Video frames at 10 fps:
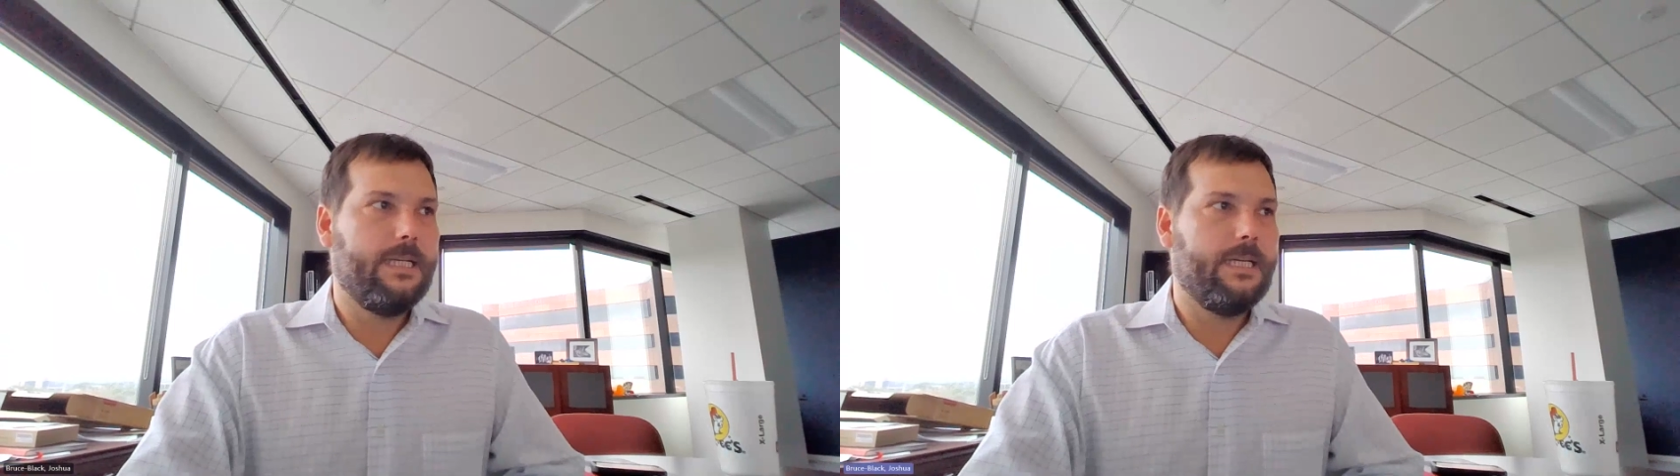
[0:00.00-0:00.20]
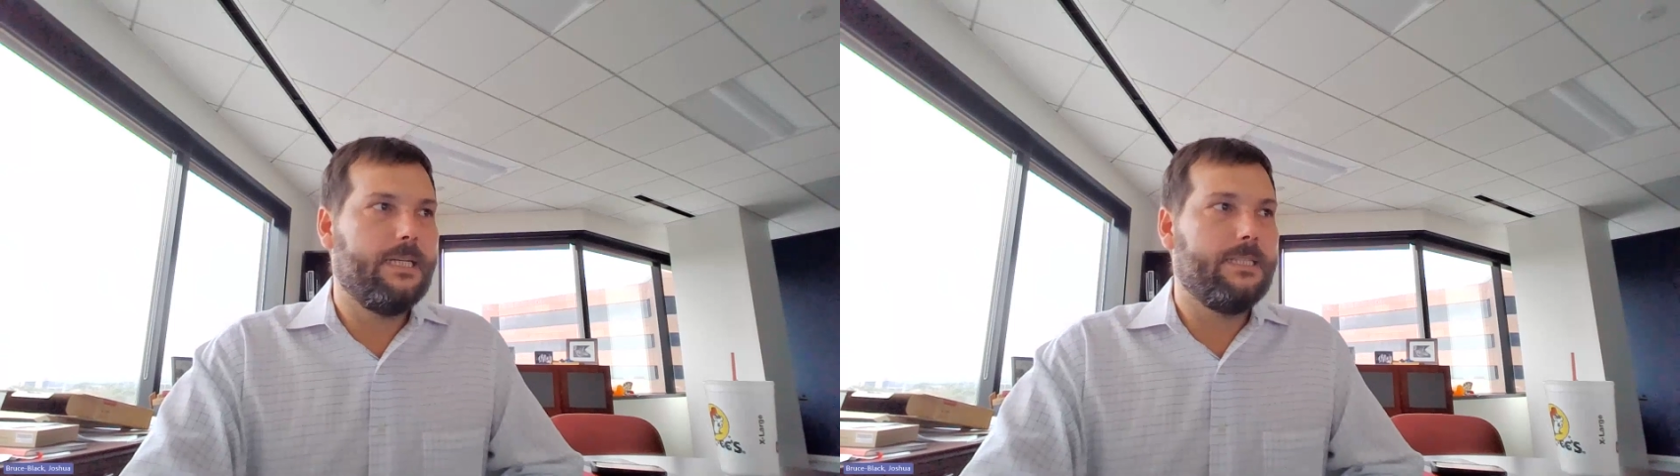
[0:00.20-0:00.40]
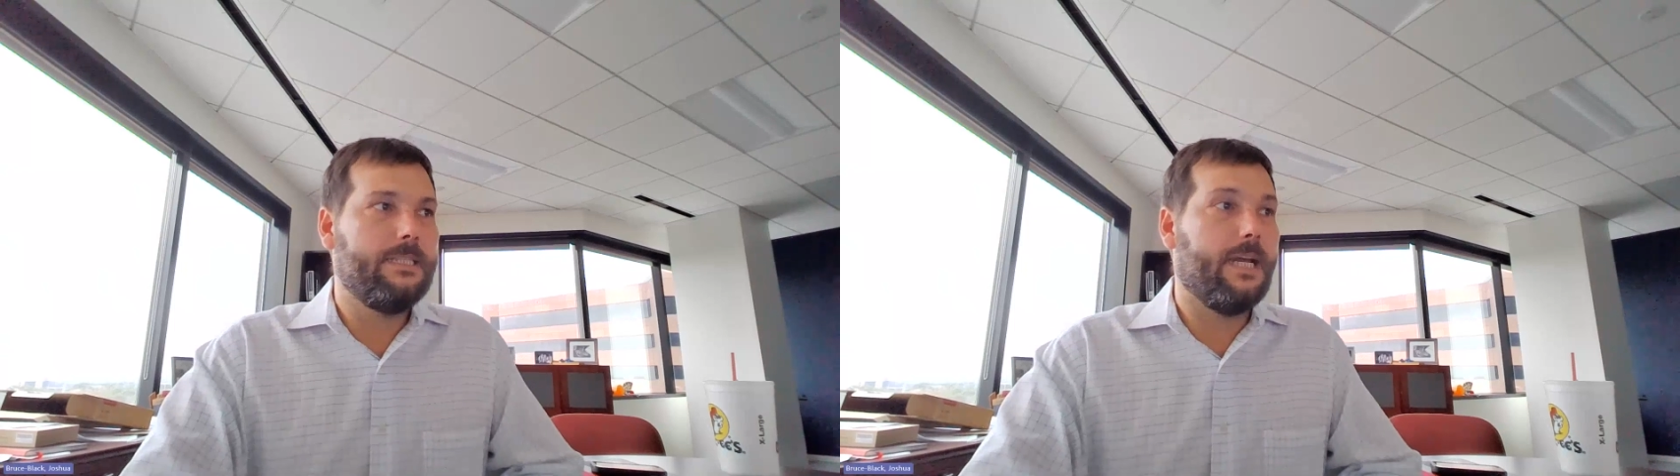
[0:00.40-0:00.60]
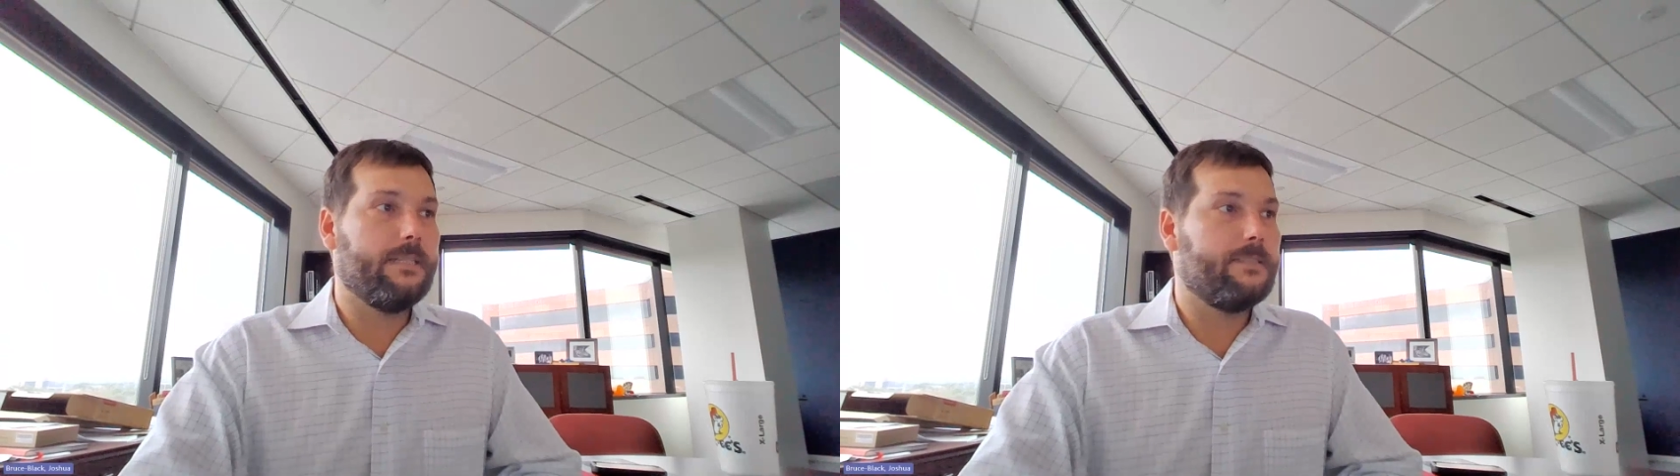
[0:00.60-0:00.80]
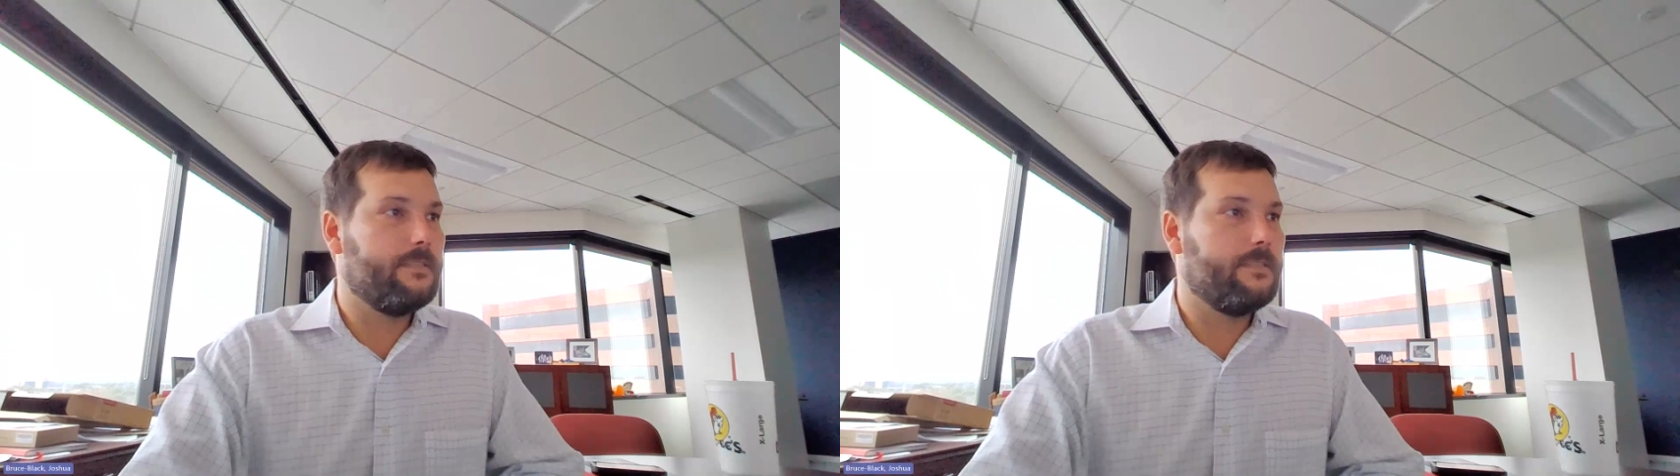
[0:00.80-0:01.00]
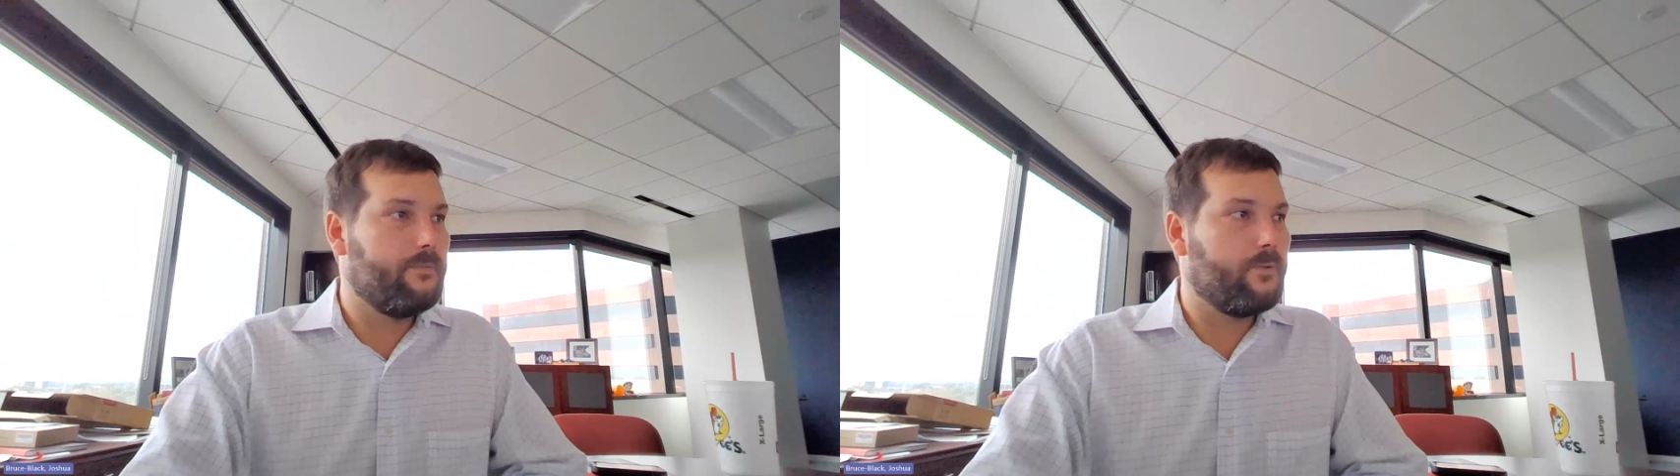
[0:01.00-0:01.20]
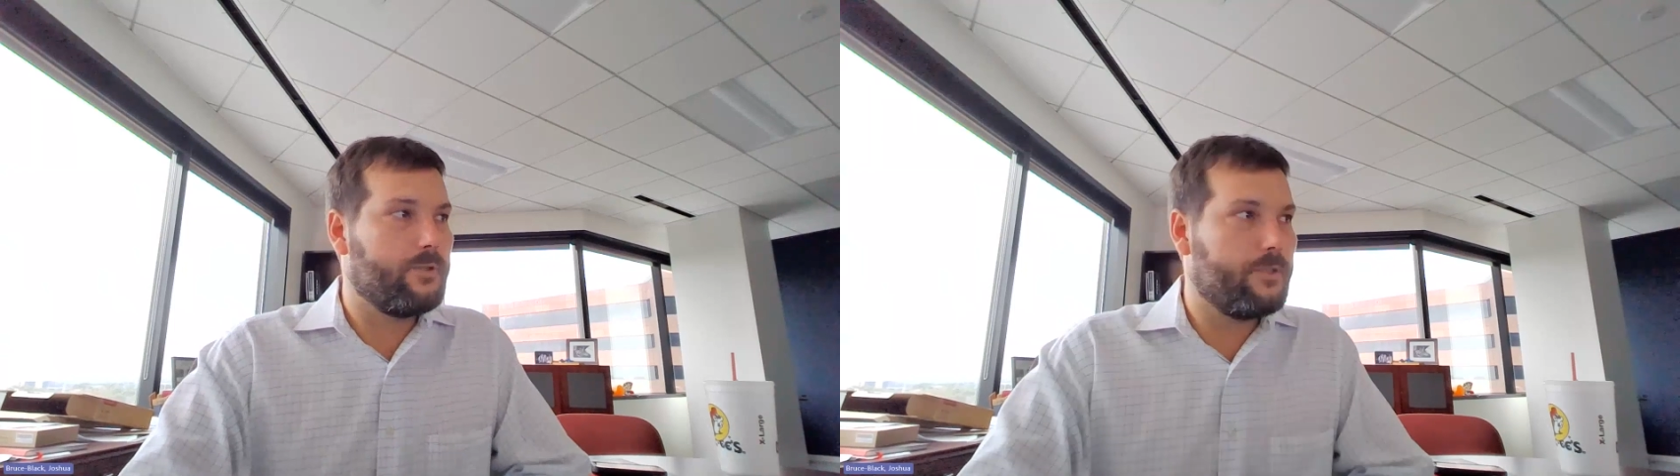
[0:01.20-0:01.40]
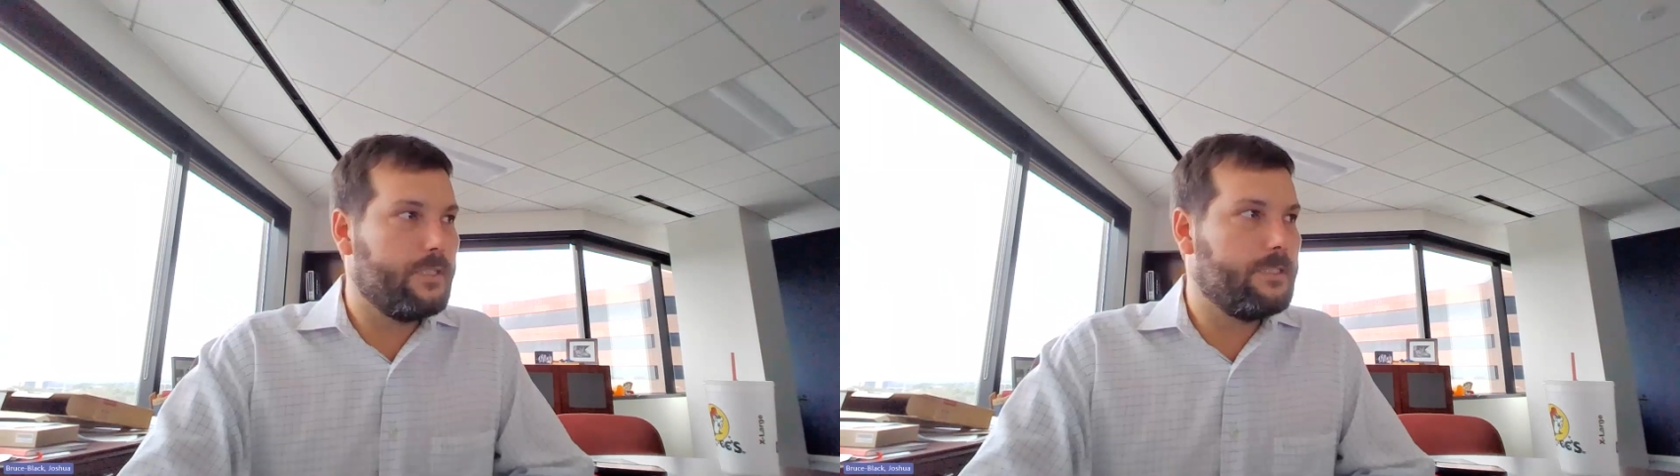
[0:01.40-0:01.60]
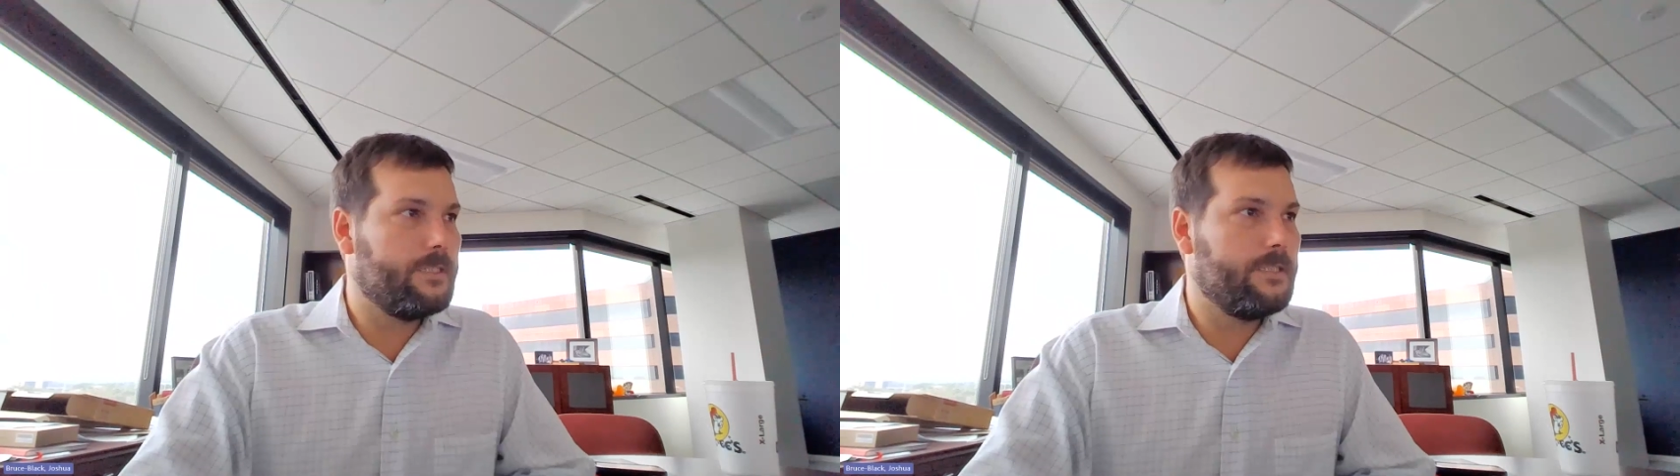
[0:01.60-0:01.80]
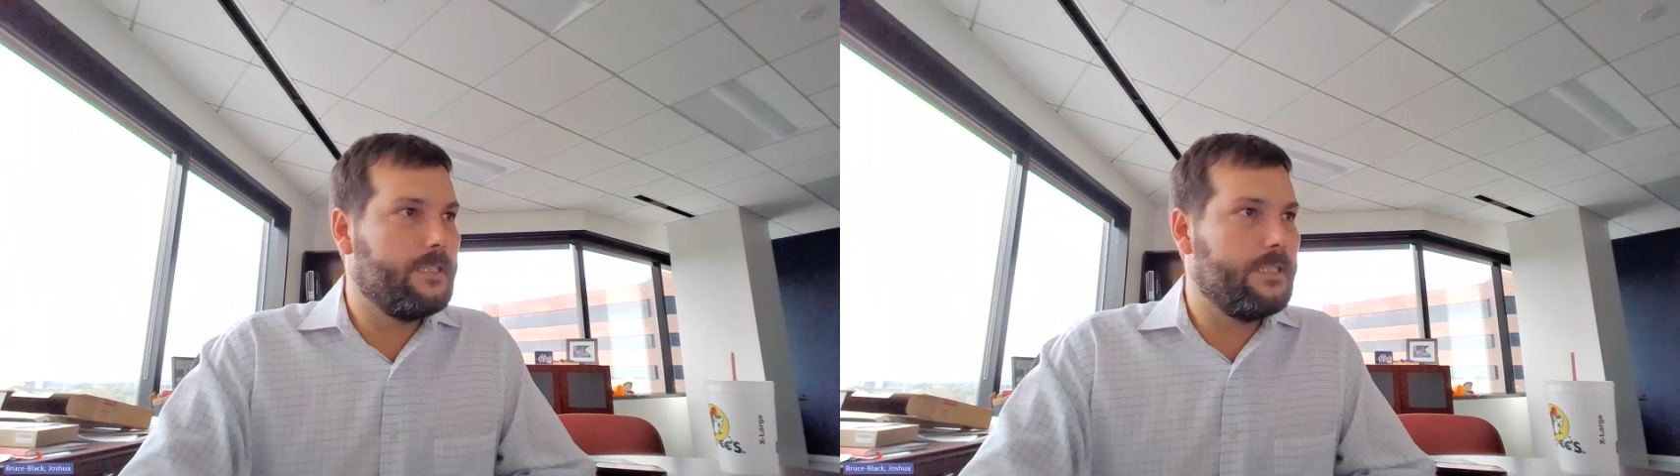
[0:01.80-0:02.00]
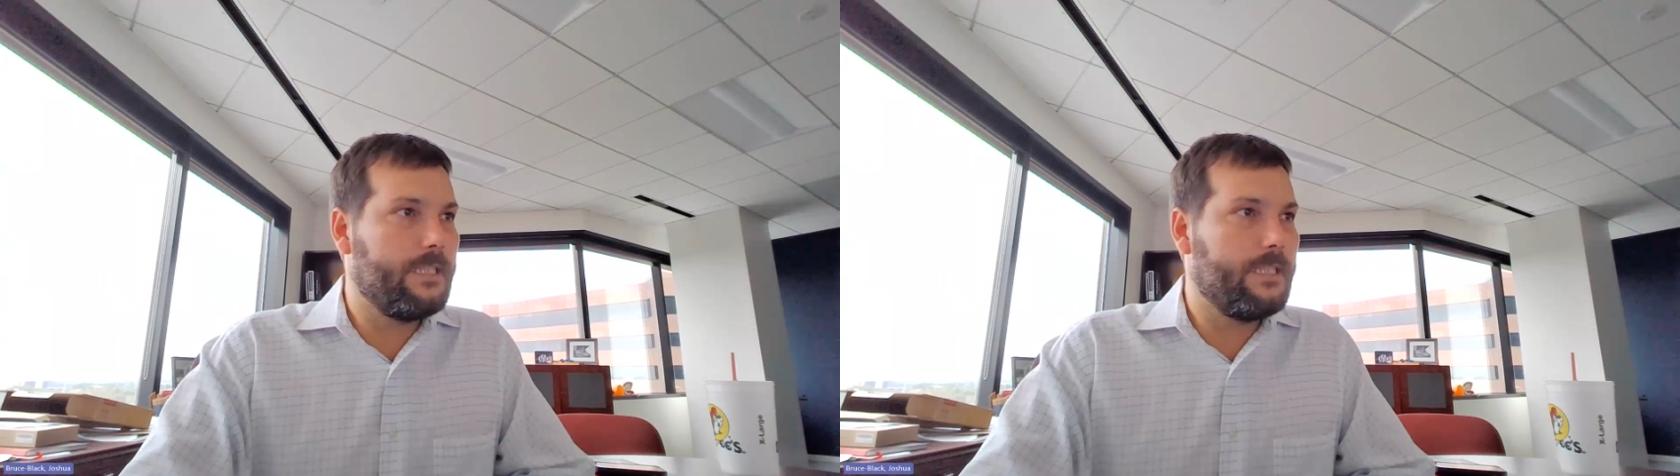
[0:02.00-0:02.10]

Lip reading: And yes, the fortress